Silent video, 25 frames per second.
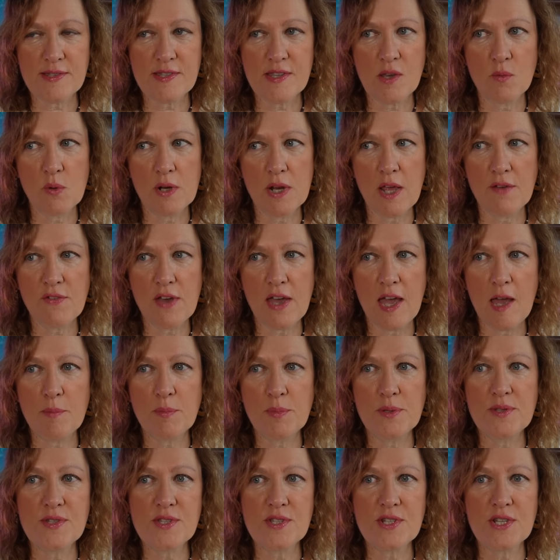So whatever
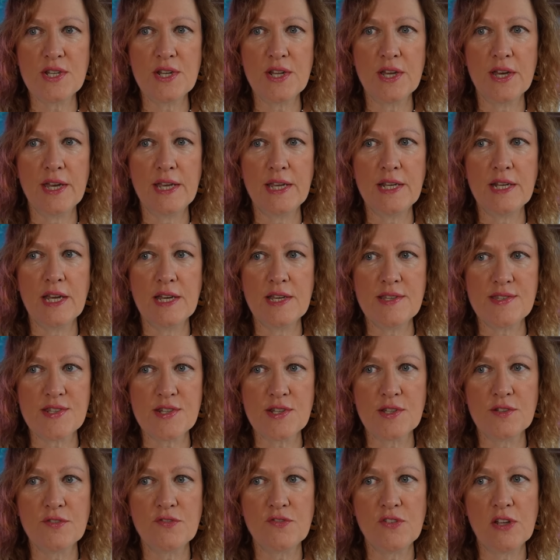happens tonight, I
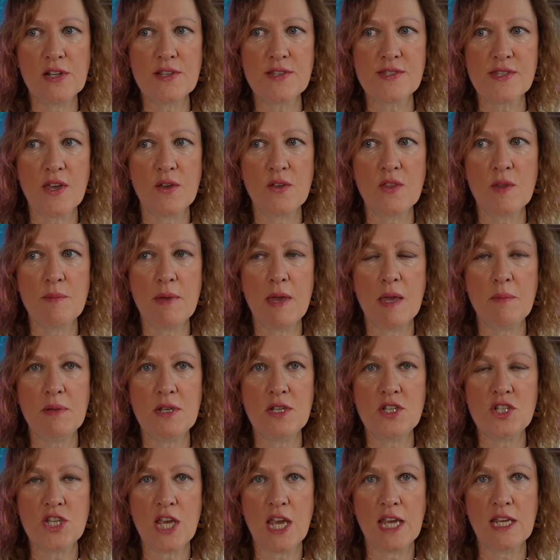still feel as though there may
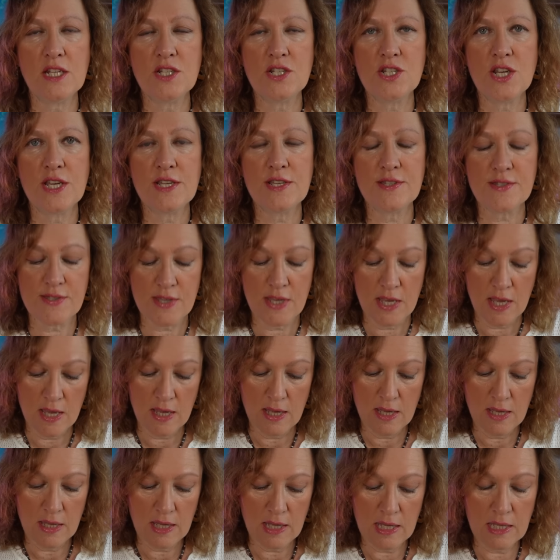be changes
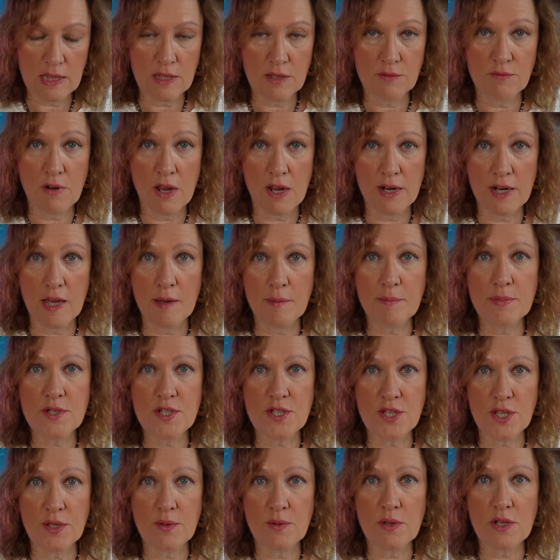in the run-up
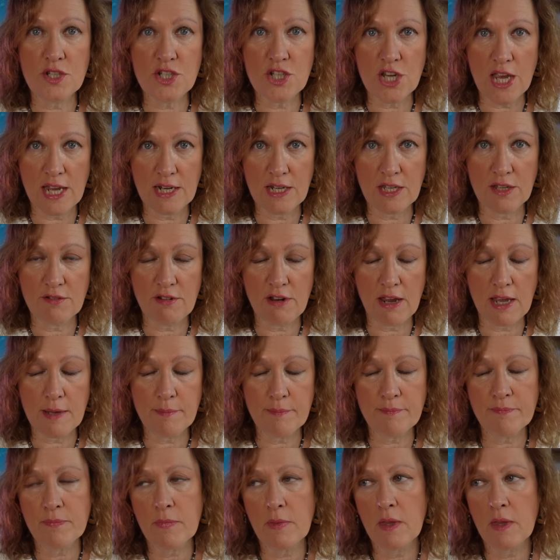to January.